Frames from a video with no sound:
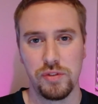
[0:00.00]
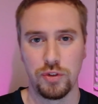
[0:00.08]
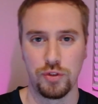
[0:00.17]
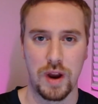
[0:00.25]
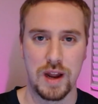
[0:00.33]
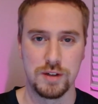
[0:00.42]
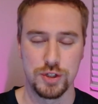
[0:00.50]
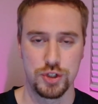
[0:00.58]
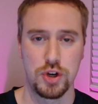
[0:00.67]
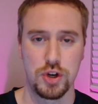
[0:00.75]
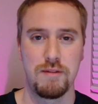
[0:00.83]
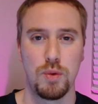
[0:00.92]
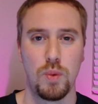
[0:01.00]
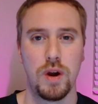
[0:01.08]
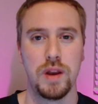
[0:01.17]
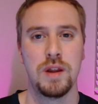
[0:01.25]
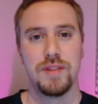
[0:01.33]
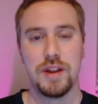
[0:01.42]
to try and assure
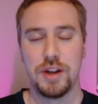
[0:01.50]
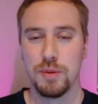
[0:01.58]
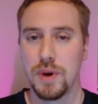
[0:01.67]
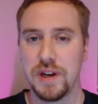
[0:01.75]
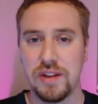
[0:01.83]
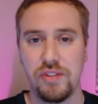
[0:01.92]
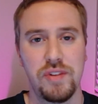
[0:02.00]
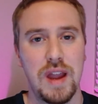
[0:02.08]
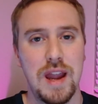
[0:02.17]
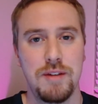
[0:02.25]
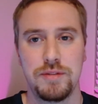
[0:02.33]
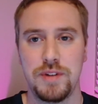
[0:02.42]
everyone that your money's safe,